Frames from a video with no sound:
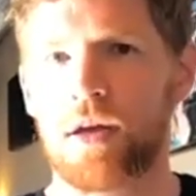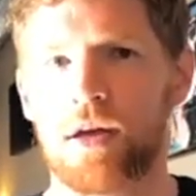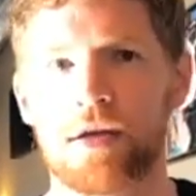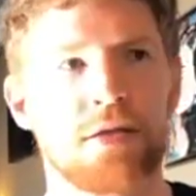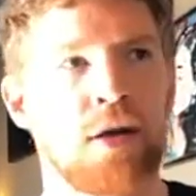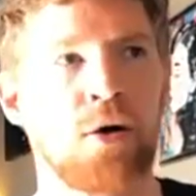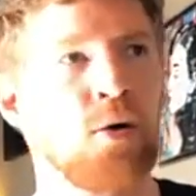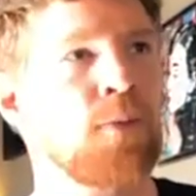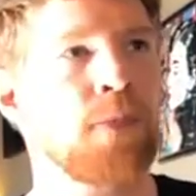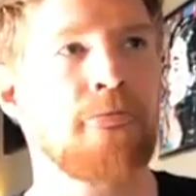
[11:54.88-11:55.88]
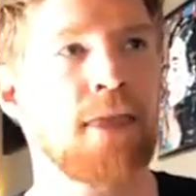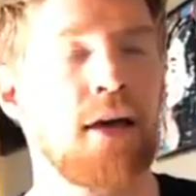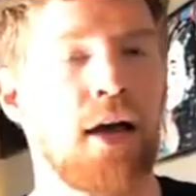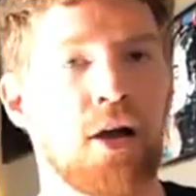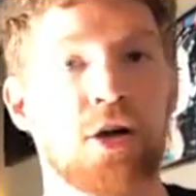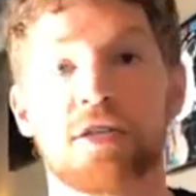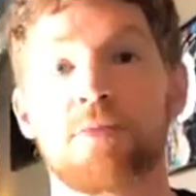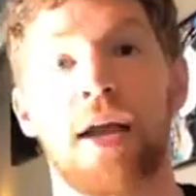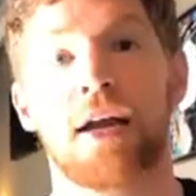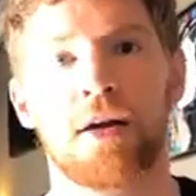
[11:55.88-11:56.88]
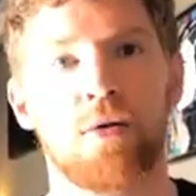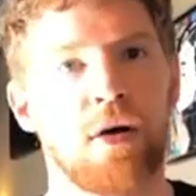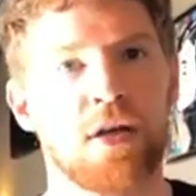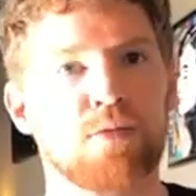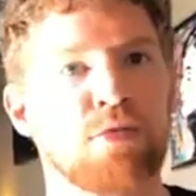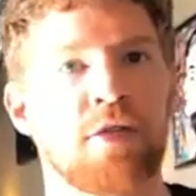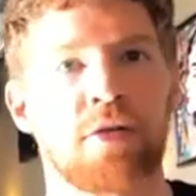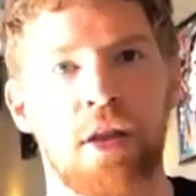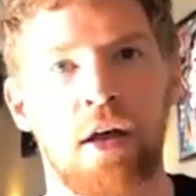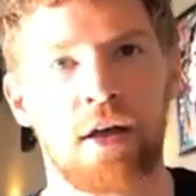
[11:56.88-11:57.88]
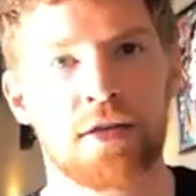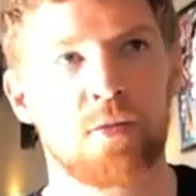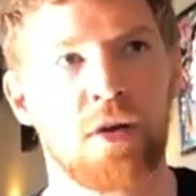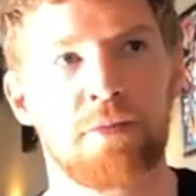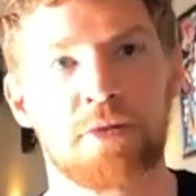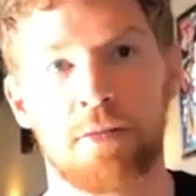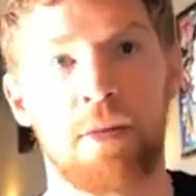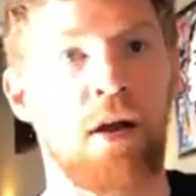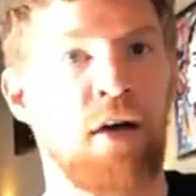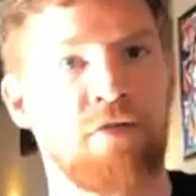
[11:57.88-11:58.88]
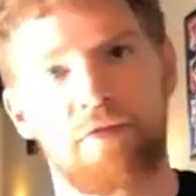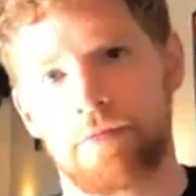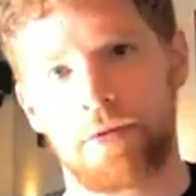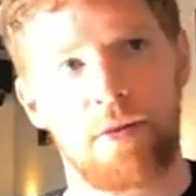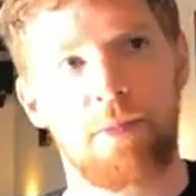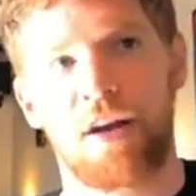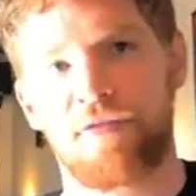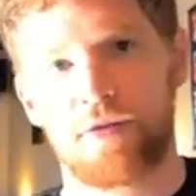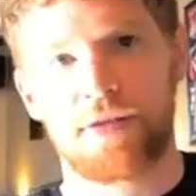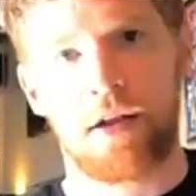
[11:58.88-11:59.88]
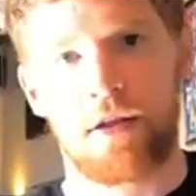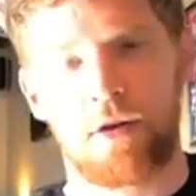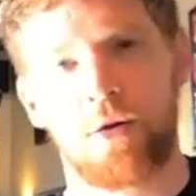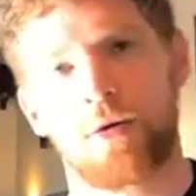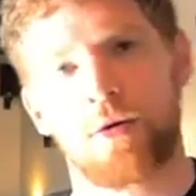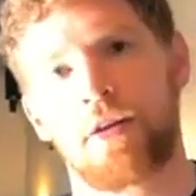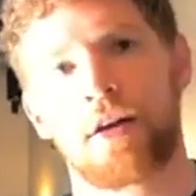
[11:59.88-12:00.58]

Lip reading: So Ernest Becker was brother-in-laws with Mr. Midoff in the Midoff Hotel on the corner there.